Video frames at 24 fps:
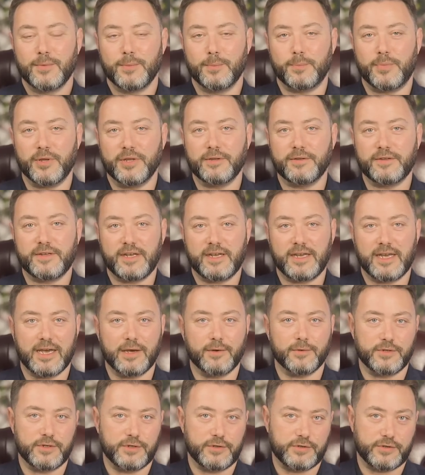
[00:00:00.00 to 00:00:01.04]
Building
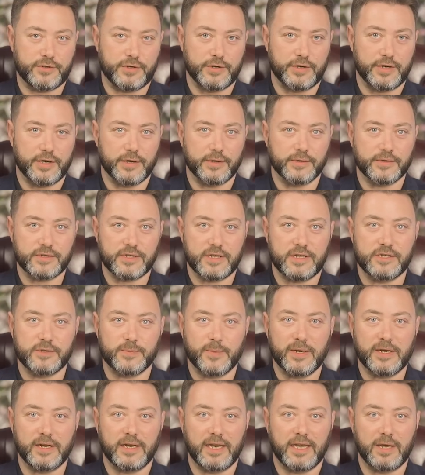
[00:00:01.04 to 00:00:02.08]
our new studios has
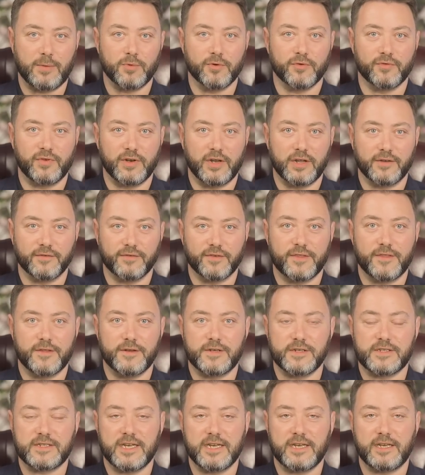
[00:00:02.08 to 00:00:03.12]
been a labour of love that
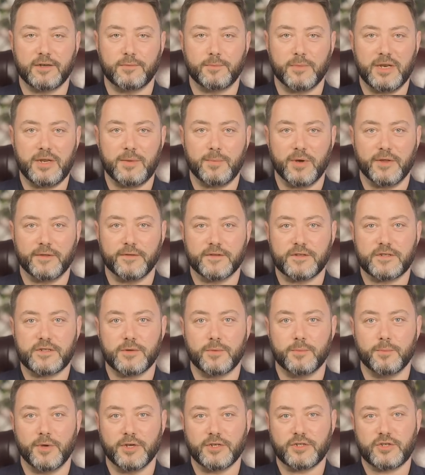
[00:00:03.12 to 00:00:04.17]
has taken many months,
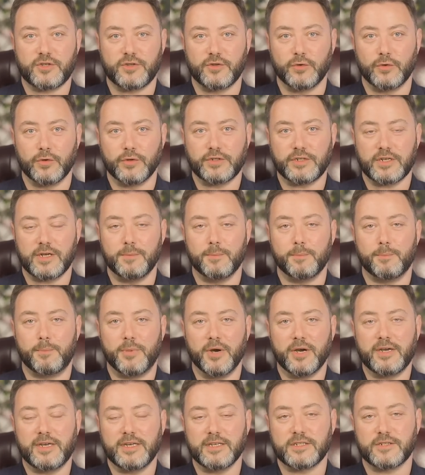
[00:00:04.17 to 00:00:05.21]
much thought, and
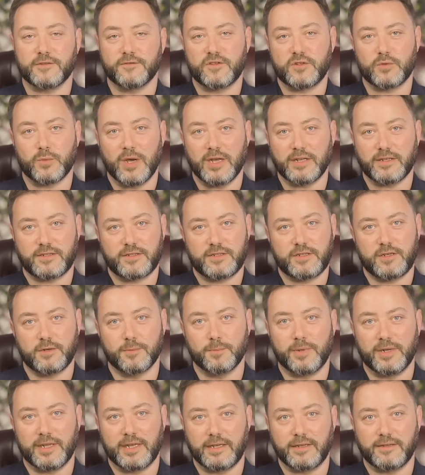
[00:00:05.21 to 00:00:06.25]
buckets of sweat to
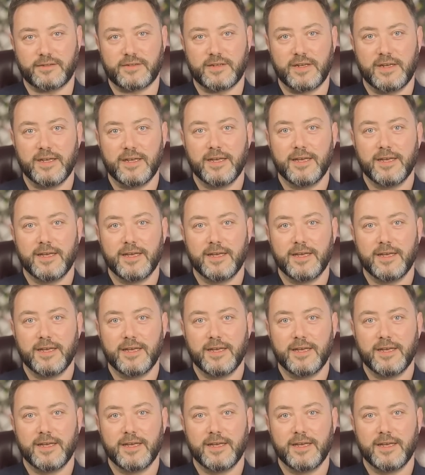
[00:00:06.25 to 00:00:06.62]
complete.